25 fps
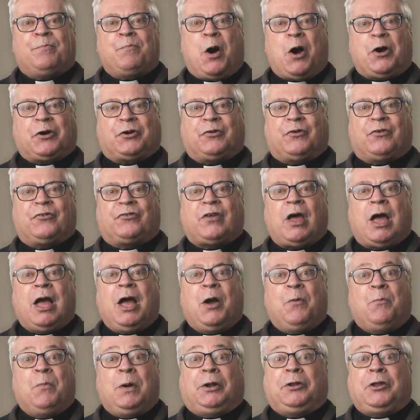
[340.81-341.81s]
martyrs
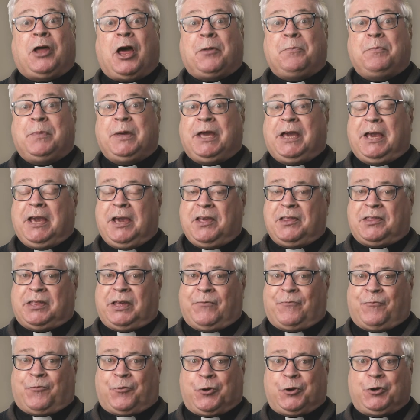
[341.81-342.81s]
will not be
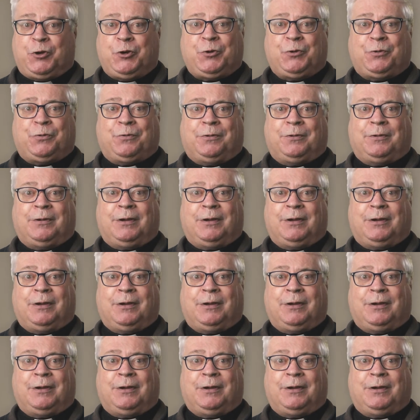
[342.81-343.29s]
easy for you,